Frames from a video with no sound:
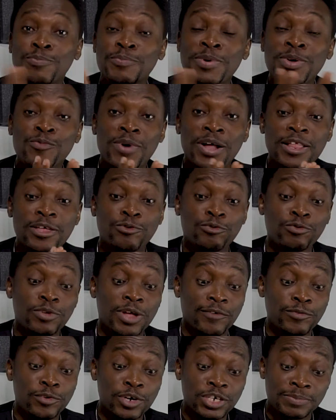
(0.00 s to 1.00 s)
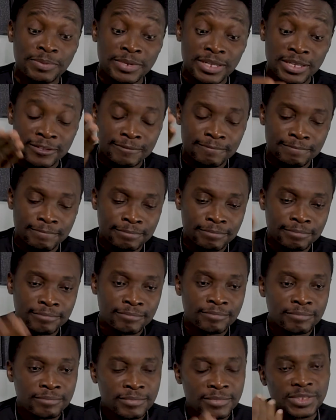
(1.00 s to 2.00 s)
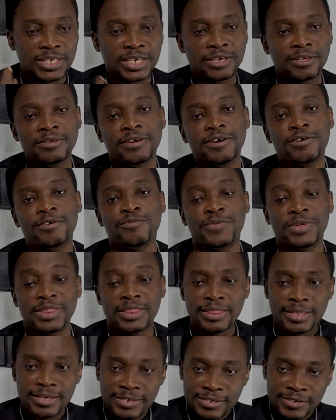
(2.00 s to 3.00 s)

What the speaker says: Meanwhile, it could have just been taken care of with this